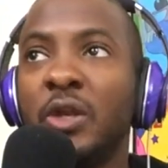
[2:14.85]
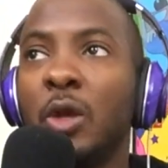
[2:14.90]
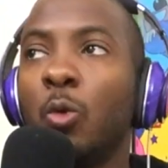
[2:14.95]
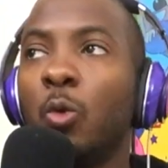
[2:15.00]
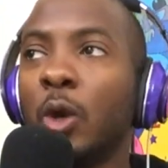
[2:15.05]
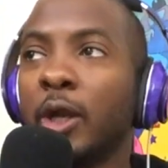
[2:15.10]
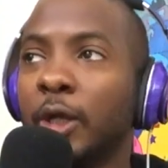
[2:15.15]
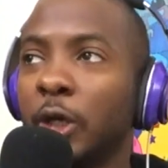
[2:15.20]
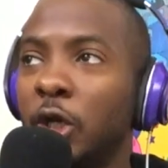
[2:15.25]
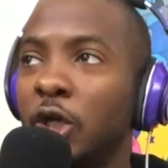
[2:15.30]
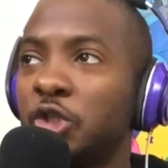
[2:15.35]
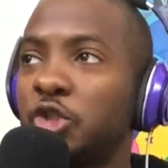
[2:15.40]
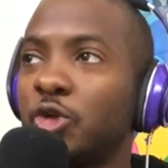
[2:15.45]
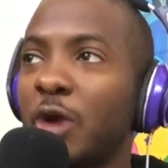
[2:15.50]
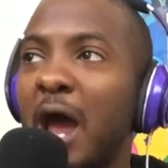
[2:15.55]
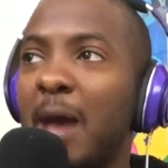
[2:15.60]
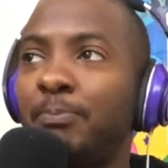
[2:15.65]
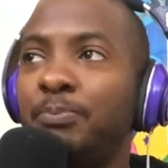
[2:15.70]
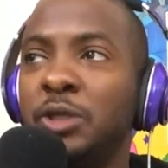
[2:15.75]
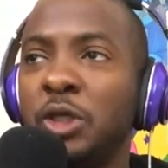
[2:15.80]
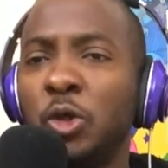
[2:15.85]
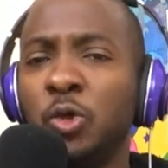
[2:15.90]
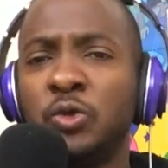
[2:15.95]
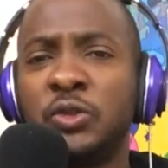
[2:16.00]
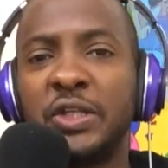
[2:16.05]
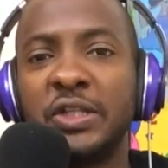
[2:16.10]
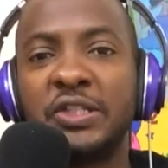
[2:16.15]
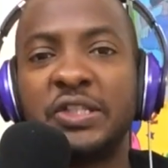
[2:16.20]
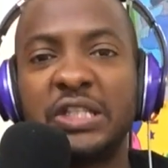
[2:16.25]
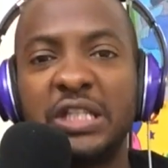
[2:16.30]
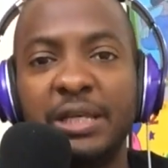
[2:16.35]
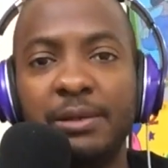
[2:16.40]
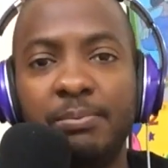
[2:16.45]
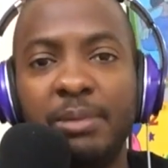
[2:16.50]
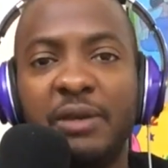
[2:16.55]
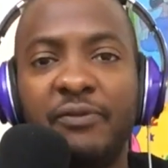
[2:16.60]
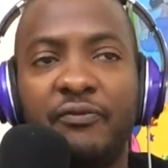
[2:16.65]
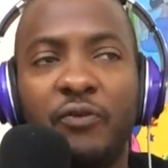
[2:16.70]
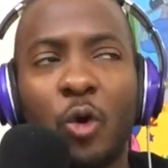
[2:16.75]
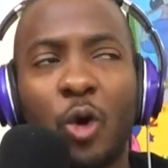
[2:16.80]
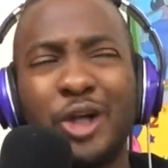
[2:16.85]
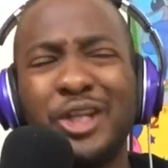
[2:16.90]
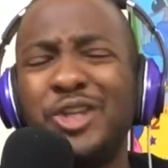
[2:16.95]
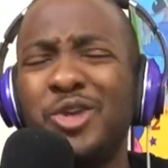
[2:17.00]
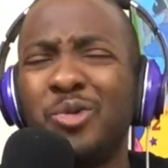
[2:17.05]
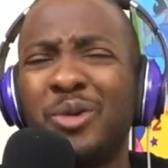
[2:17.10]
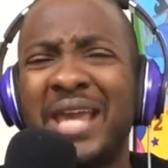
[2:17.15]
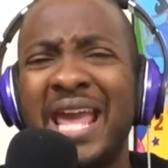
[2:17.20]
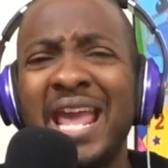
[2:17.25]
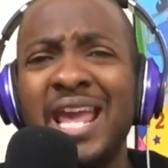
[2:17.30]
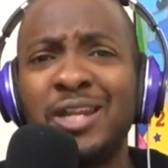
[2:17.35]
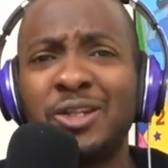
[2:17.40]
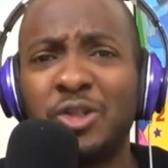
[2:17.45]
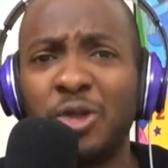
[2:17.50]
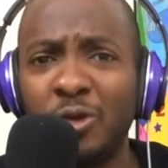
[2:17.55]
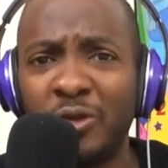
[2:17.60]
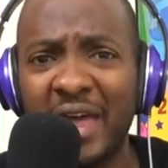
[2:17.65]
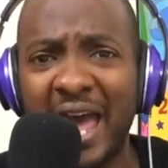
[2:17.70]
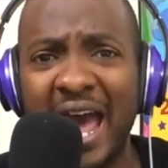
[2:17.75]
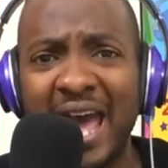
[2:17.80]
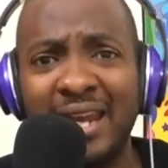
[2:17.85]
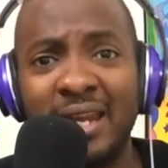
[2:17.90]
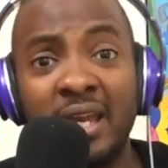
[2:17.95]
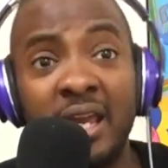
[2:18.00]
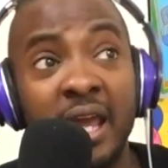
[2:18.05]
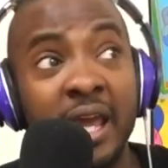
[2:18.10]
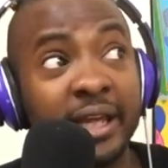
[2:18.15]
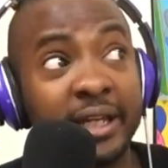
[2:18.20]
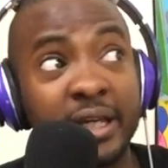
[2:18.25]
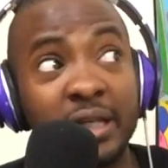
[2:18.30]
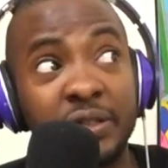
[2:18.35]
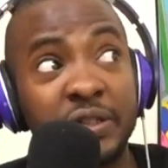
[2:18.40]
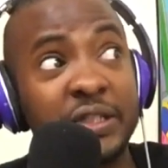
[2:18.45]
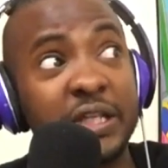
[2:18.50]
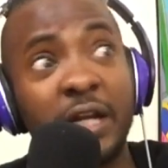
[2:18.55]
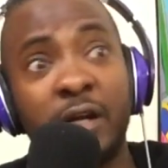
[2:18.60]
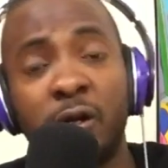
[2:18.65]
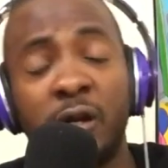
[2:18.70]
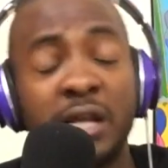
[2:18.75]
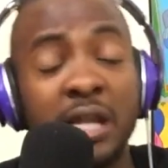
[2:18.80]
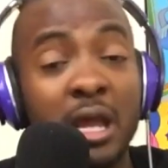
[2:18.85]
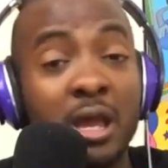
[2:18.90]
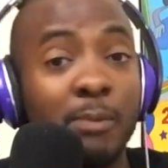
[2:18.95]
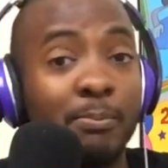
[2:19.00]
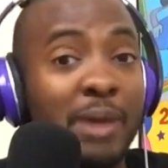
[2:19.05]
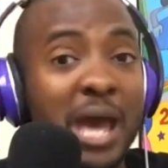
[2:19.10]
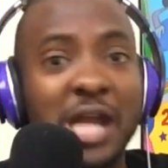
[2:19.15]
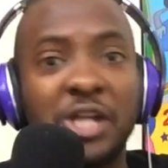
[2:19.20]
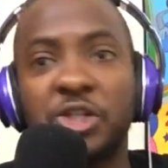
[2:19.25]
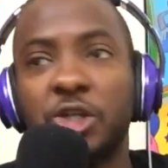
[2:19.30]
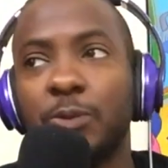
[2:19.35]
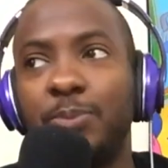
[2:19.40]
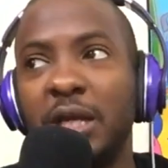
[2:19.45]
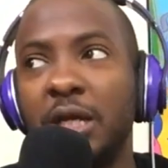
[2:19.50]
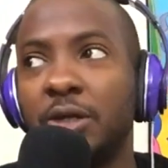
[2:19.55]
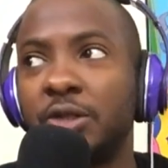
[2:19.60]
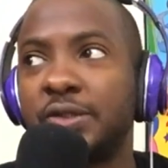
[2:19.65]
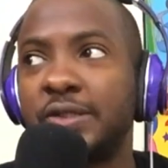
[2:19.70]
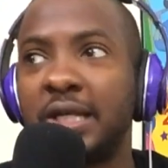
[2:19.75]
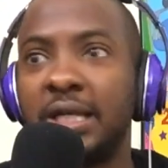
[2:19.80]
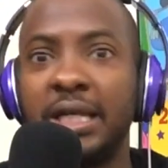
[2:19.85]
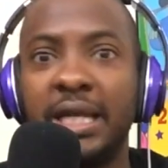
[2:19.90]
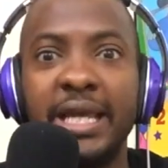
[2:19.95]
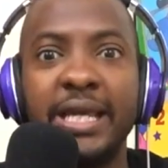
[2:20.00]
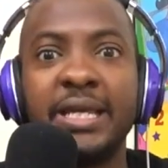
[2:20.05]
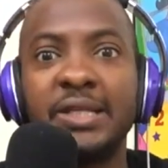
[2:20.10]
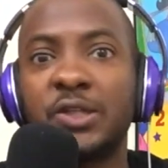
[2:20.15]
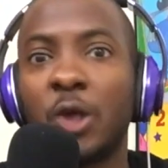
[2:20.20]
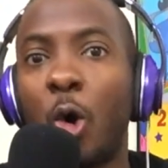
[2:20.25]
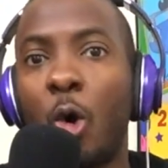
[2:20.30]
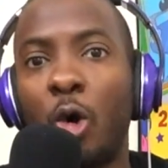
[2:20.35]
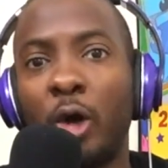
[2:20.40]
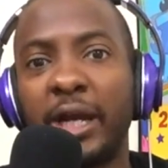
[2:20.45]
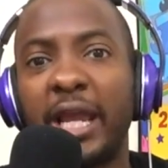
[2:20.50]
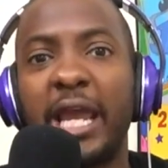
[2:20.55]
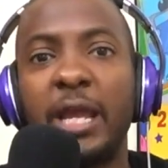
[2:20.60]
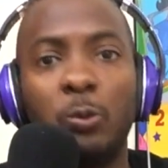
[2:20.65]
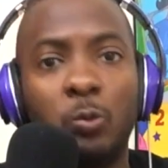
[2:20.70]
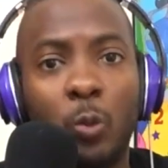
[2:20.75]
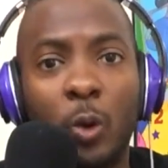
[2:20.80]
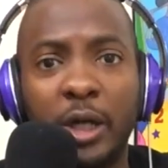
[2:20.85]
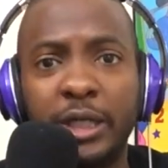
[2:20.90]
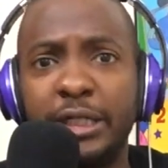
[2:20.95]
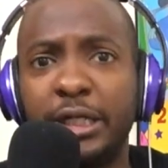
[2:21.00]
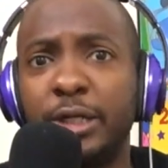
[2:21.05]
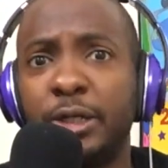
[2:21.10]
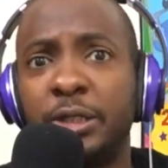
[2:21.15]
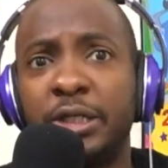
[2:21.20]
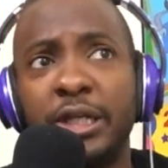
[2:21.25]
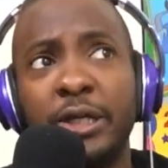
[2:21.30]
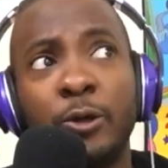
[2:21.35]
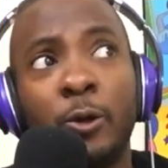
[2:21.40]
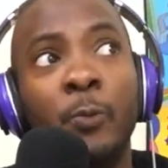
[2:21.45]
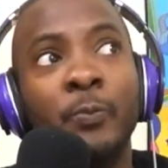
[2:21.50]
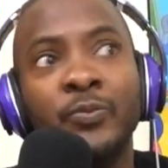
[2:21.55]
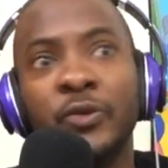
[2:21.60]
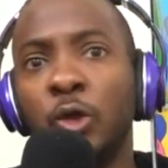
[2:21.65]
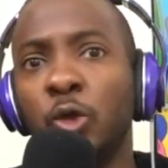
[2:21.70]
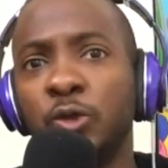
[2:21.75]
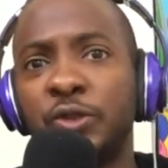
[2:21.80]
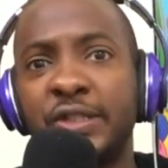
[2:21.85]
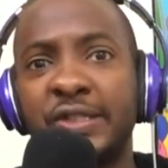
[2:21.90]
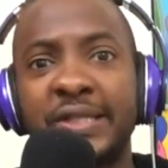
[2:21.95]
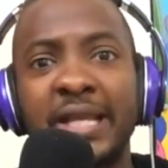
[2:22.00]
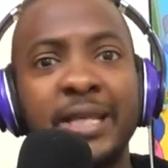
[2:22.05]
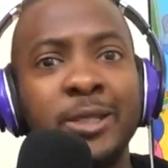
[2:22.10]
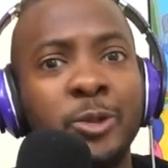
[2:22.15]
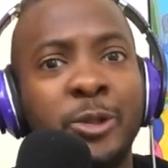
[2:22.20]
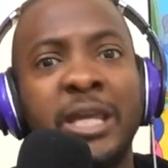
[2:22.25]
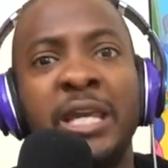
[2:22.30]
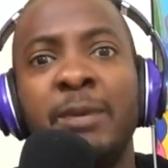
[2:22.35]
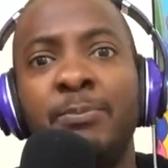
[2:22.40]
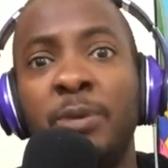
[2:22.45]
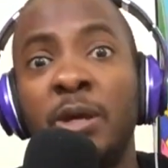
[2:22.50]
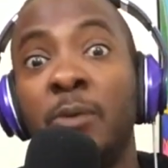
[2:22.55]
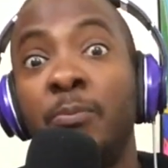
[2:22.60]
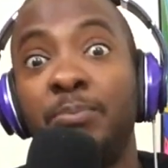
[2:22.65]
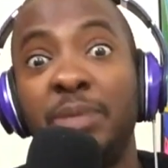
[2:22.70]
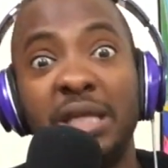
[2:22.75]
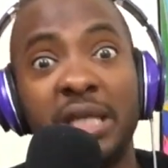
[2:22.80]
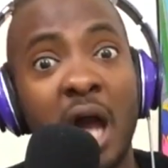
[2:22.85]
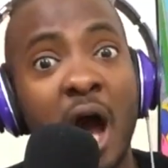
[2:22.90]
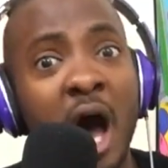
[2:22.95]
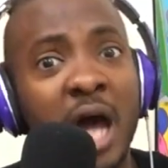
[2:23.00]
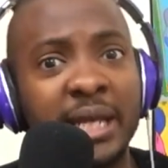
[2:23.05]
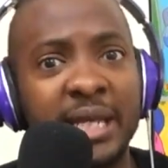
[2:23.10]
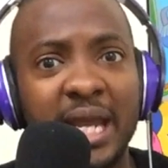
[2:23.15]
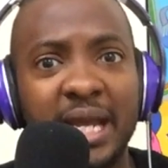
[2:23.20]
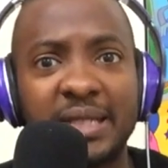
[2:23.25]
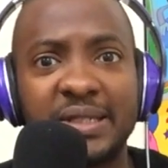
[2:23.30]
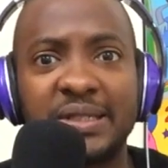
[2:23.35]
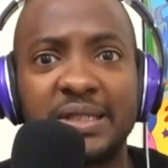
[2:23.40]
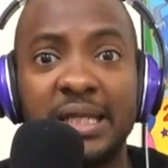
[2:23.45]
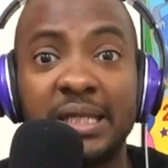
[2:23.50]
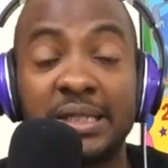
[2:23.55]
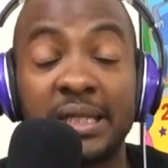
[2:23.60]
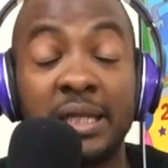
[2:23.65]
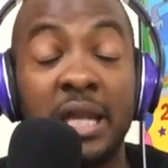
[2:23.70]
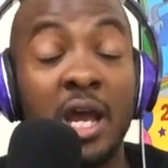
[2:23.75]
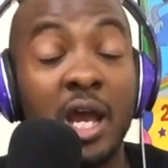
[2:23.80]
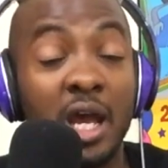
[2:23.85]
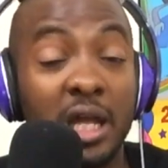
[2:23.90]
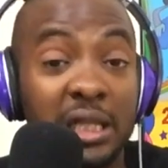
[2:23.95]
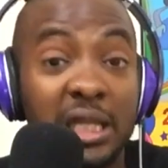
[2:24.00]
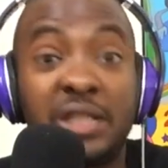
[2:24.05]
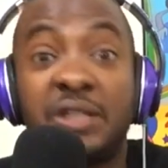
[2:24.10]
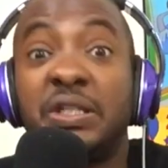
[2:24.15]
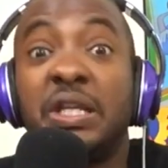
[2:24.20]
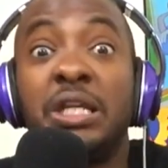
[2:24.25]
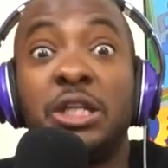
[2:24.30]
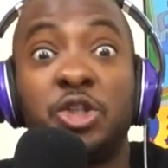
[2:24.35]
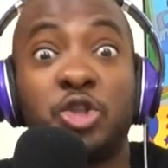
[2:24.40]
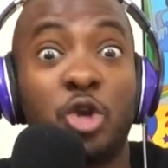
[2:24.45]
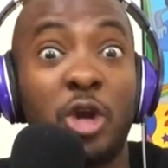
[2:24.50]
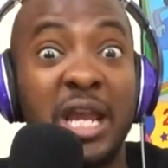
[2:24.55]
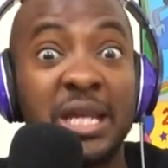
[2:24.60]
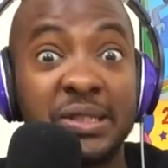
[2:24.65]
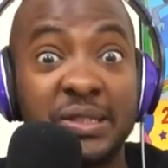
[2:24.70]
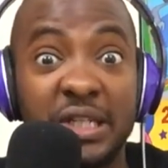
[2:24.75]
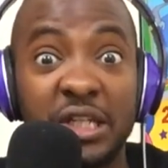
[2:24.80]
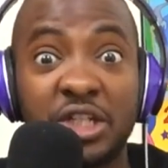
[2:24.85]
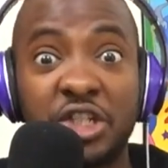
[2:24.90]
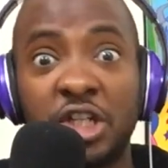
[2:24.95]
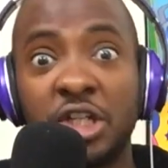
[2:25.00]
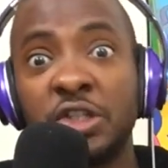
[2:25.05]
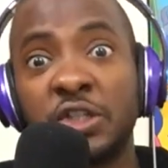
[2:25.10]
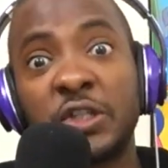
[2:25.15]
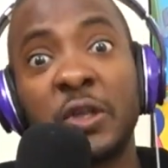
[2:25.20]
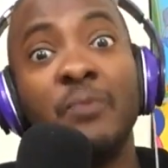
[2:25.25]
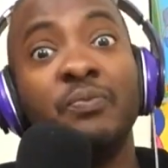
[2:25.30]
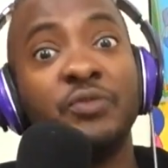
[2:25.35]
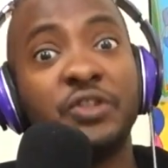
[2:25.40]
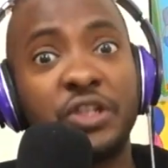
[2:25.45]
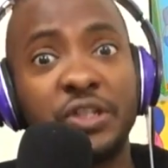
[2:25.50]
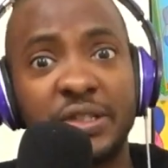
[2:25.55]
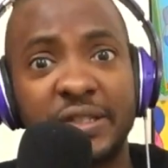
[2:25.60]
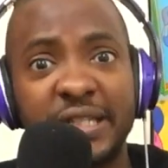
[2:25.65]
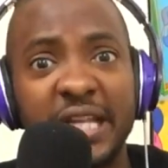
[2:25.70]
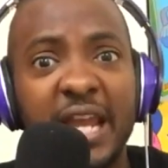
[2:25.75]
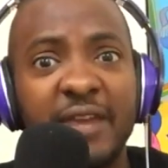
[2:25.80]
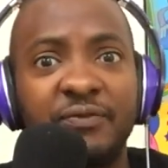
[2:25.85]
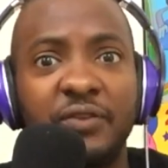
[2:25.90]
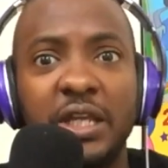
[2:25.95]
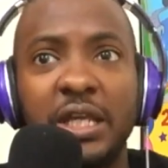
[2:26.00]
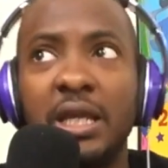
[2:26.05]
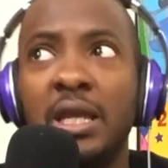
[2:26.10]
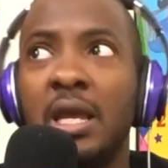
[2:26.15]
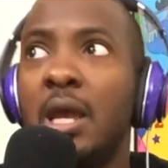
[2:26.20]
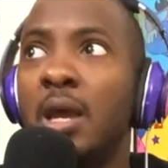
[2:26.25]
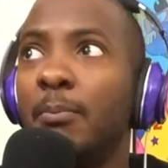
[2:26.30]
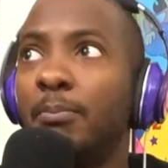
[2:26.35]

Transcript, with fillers: We're going to drop you to CB4. You can't do that. And considering Patrick Peterson, he's on a one year deal. Who's to say you keep him beyond next season unless he transitions to safety?